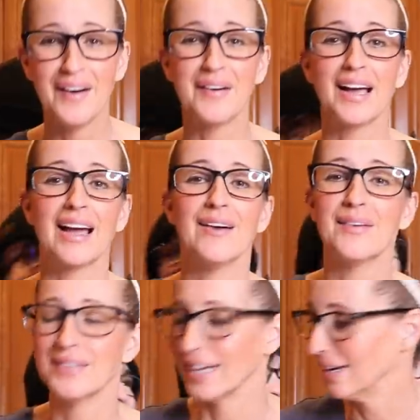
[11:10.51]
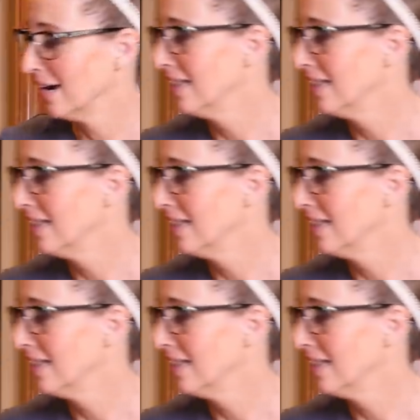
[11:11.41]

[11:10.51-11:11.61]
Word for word: Okay, hold on,